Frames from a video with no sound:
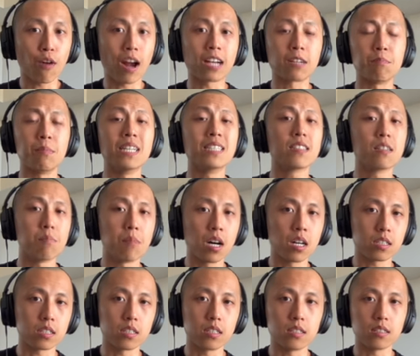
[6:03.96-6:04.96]
fragmented
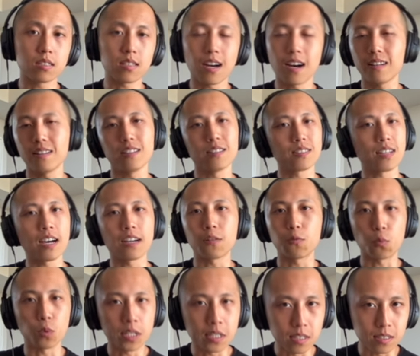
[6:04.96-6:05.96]
markets,
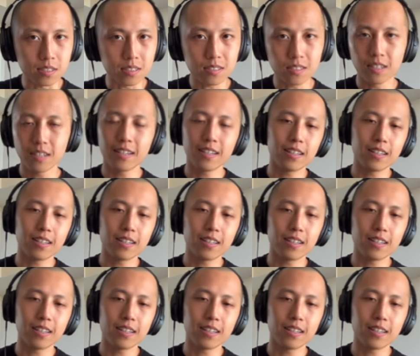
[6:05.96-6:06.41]
undecided winners,